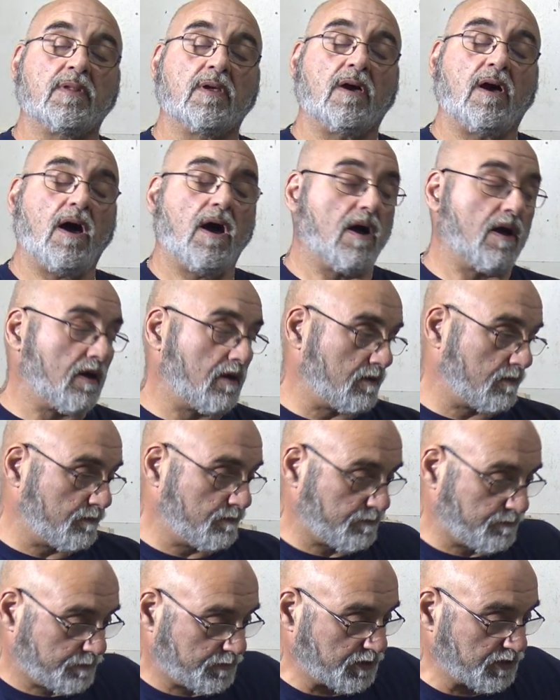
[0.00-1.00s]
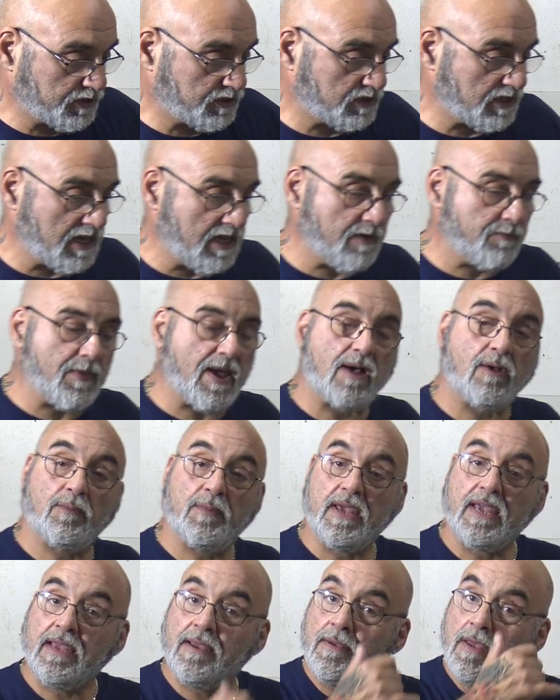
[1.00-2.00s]
uh, just email
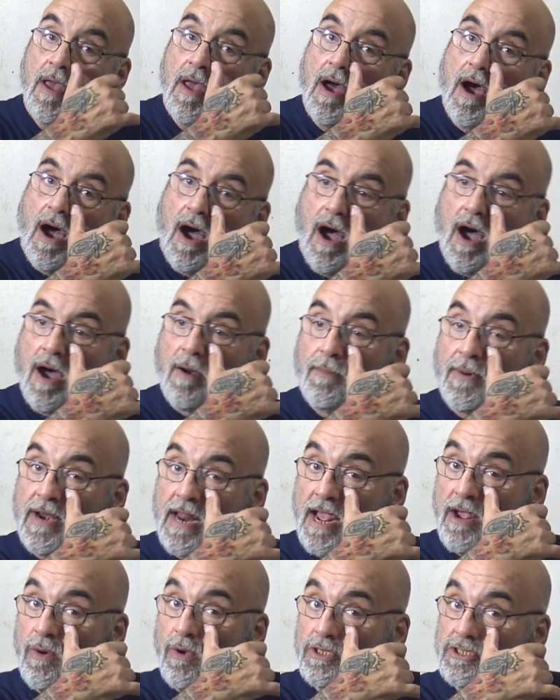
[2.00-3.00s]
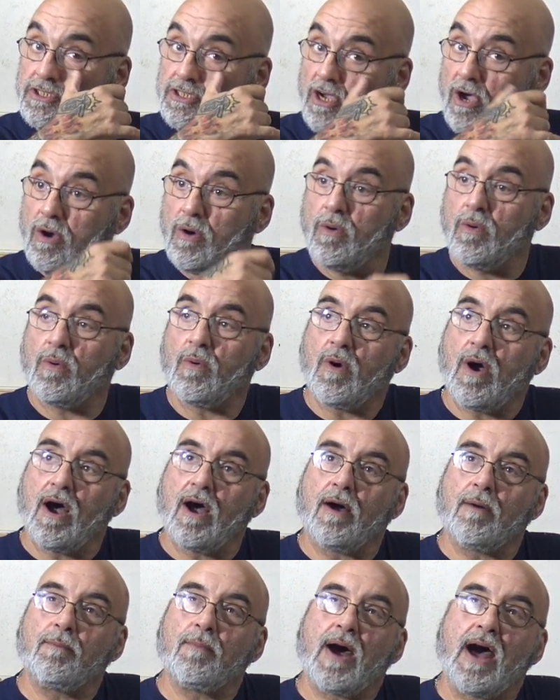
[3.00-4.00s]
me uh, but I also,
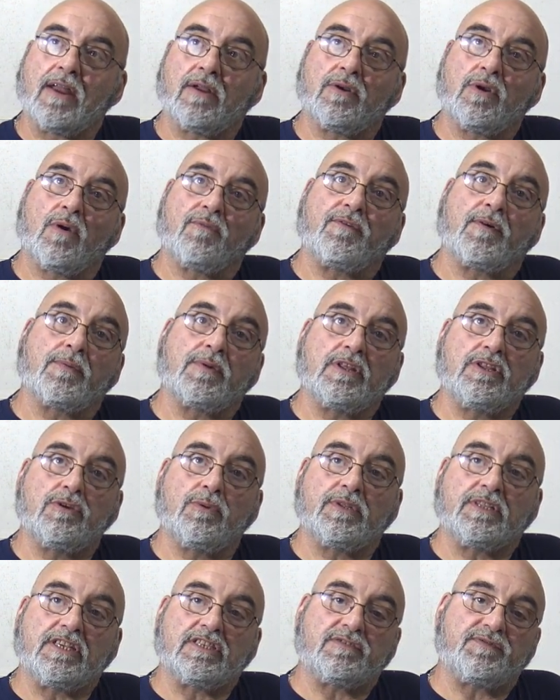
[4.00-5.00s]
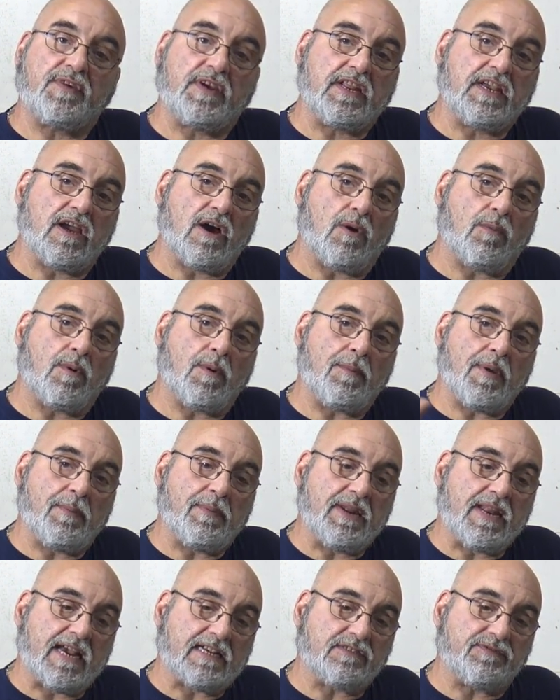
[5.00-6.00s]
um, I don't know if I'm going to do it this video, but
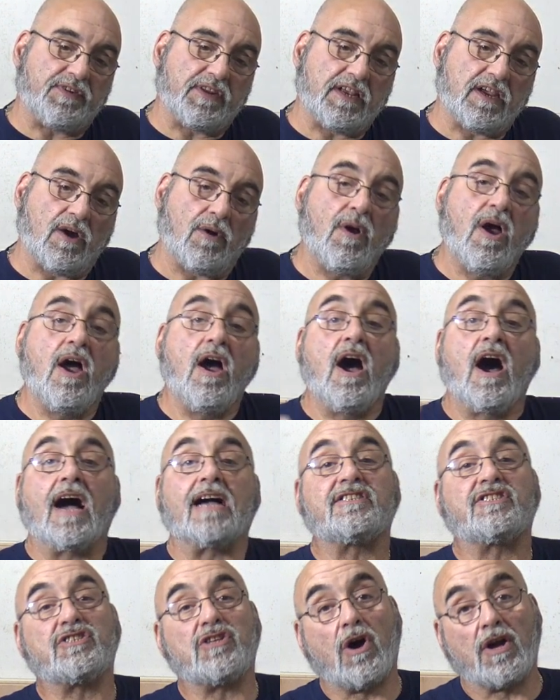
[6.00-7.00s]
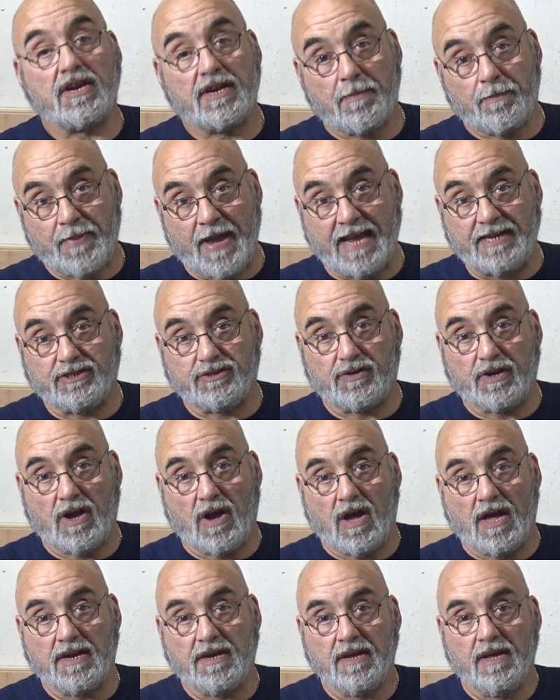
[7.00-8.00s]
maybe next video, I started a
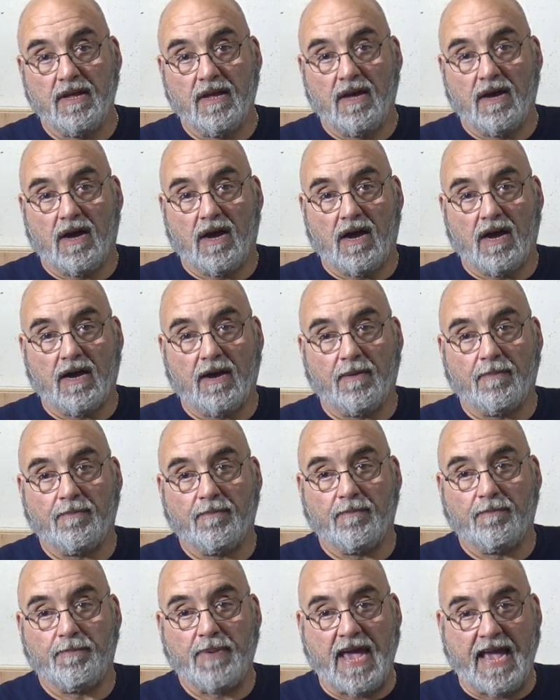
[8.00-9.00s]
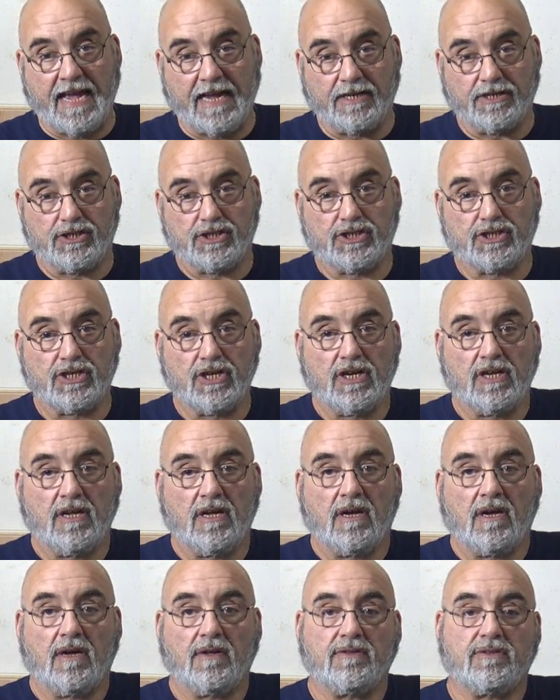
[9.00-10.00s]
Patreon um, page
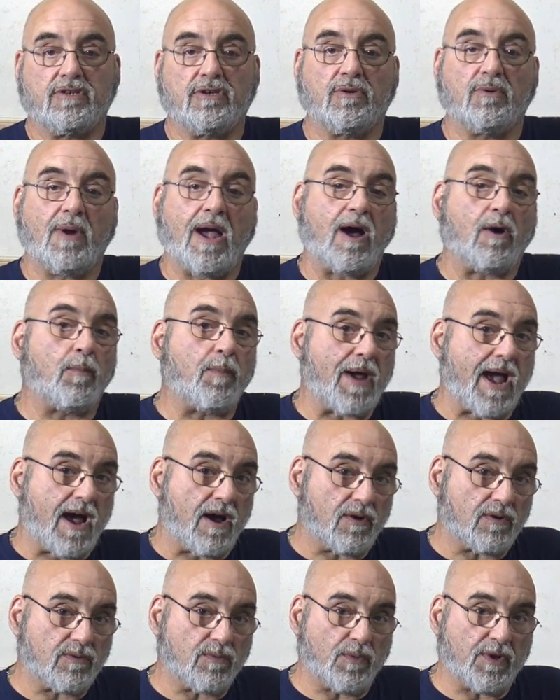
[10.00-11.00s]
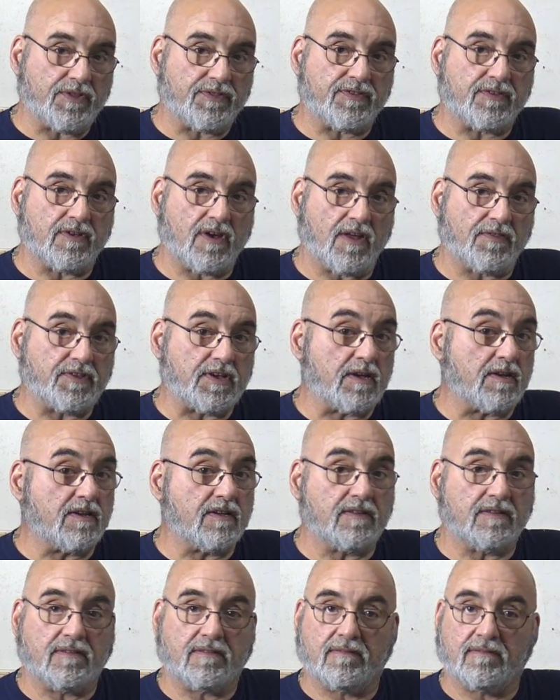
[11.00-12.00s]
to help out with uh,
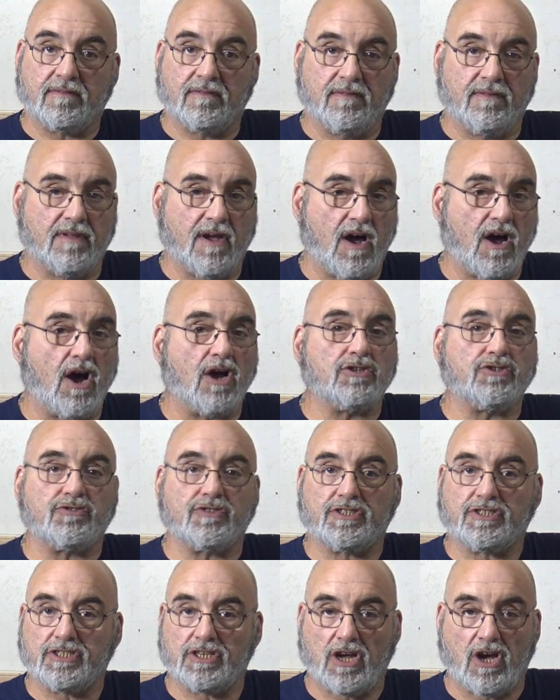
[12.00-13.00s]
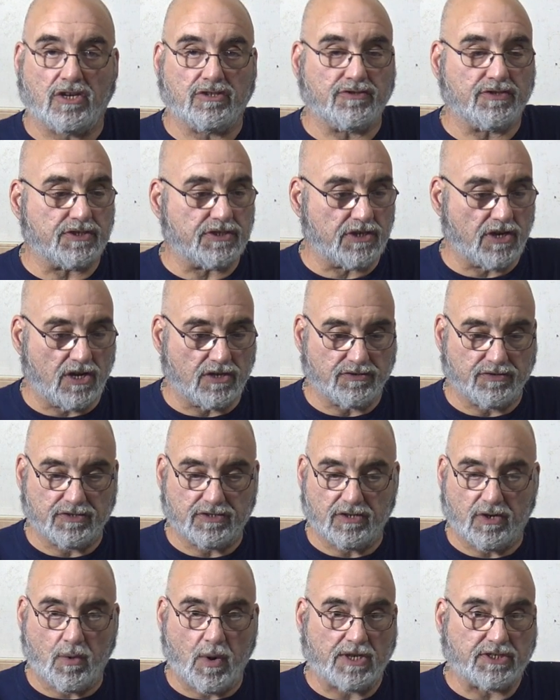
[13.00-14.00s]
the, the hundreds and hundreds and
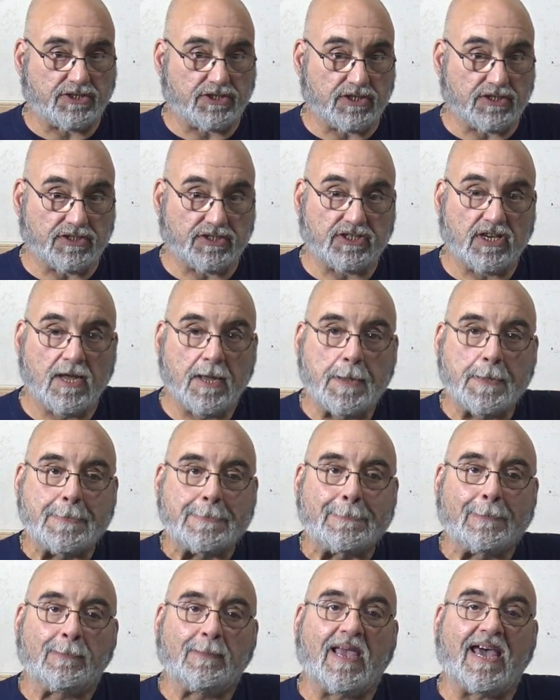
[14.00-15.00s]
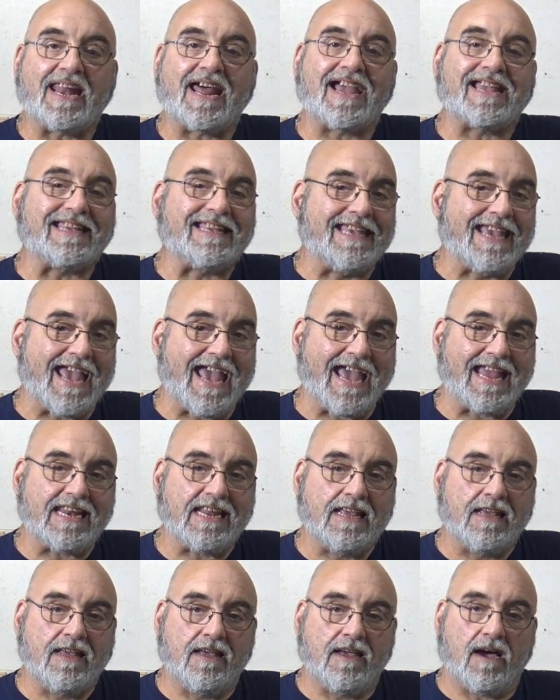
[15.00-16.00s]
hundreds of questions that I get.
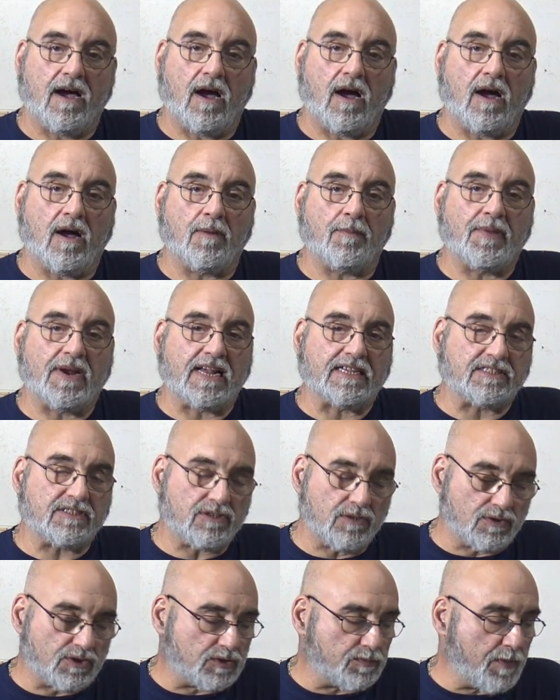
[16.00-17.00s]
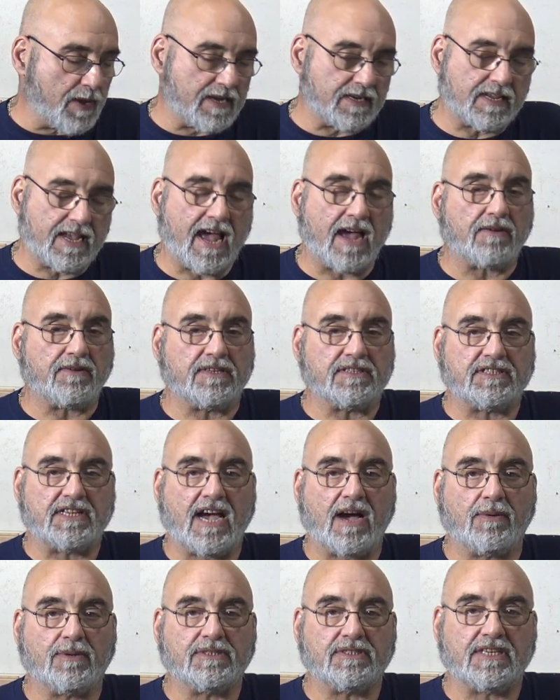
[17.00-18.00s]
Um, and I do spend countless
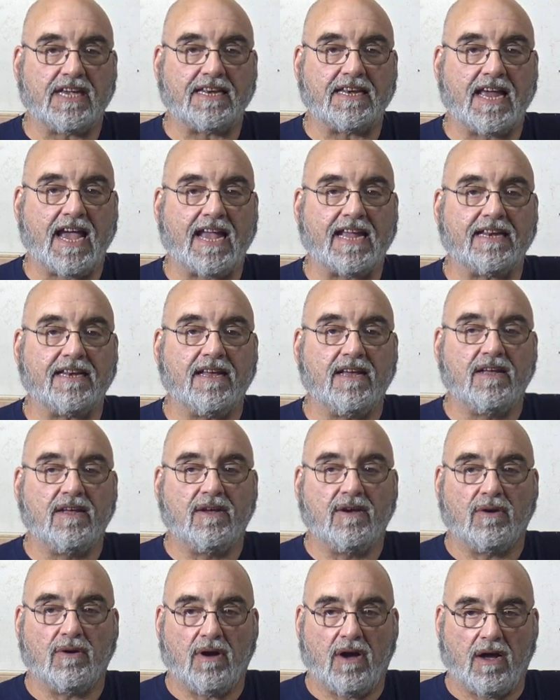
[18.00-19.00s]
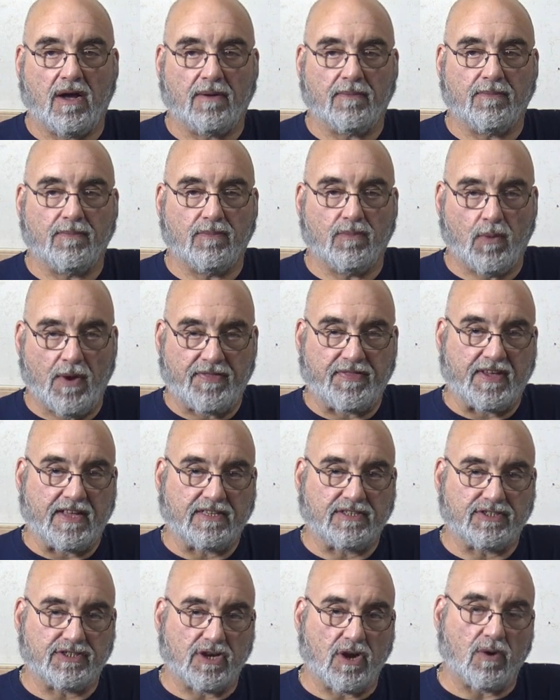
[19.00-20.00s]
hours at night uh, with
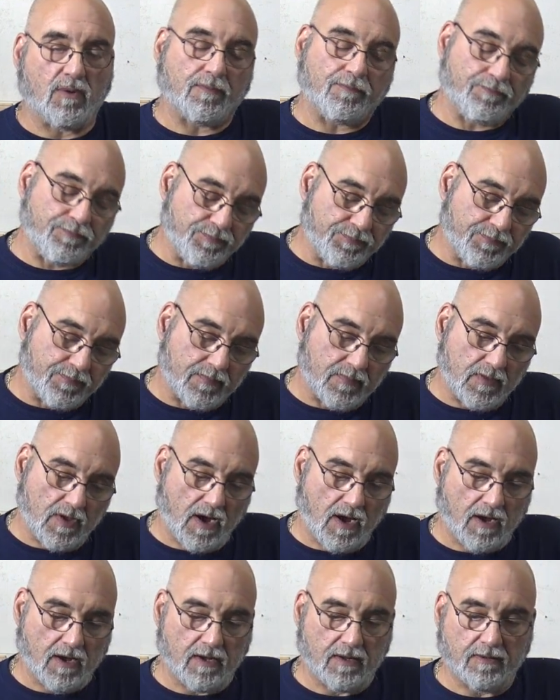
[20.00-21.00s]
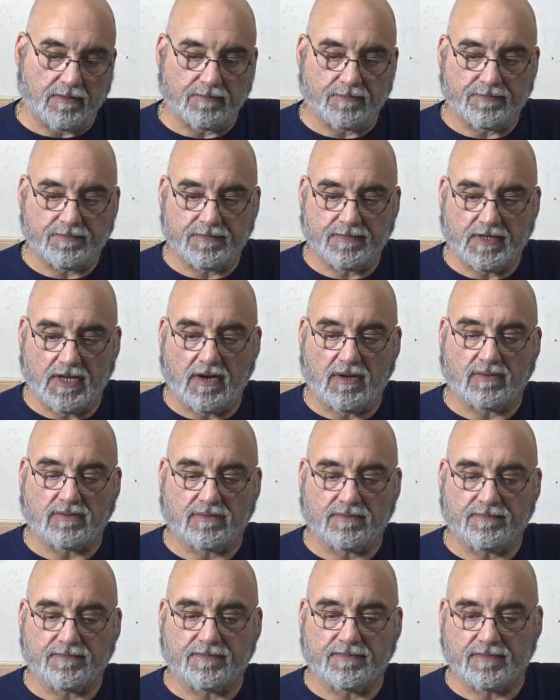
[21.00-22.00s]
it. So, um, you know,
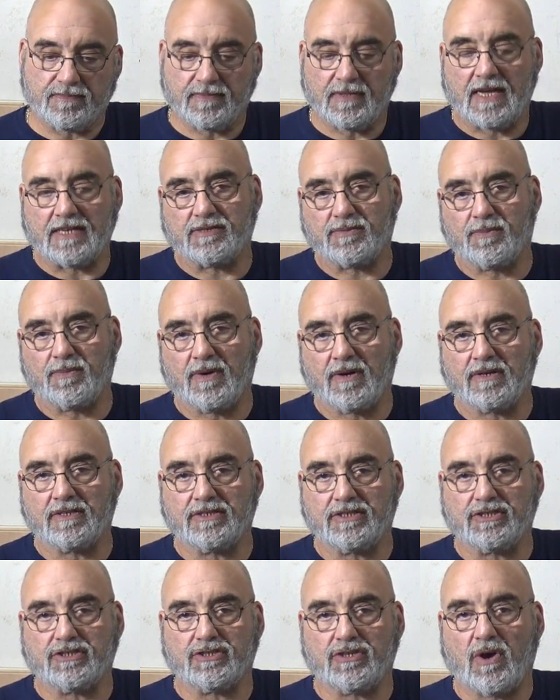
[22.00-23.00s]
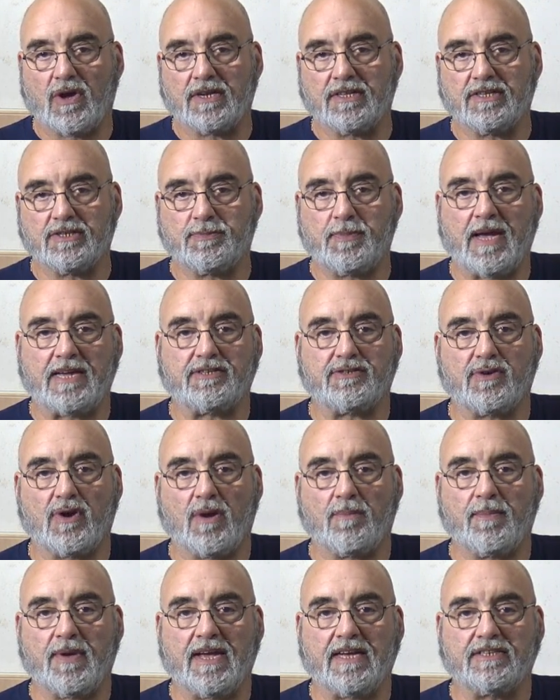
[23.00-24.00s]
that's what I just started this
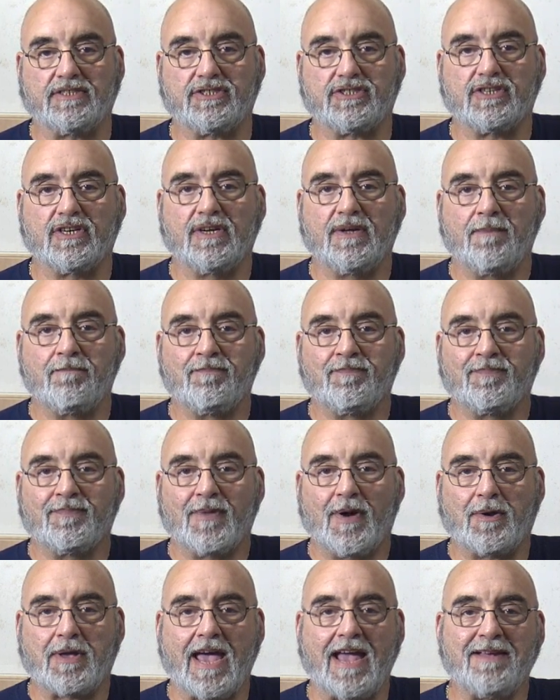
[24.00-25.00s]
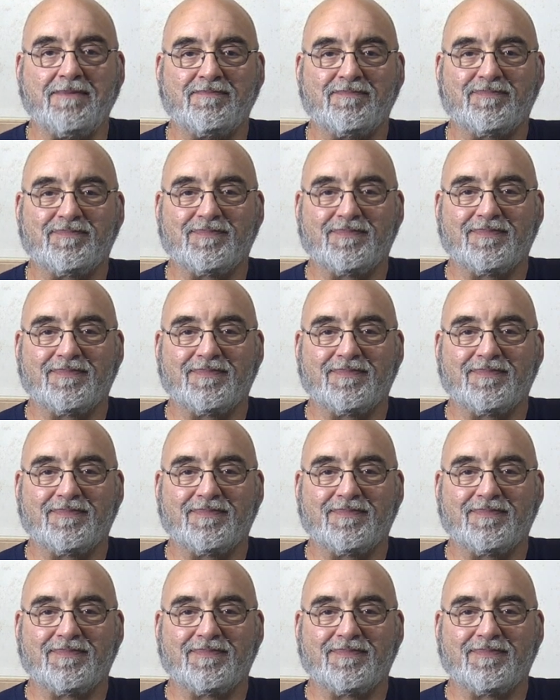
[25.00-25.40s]
Patreon page. Okay?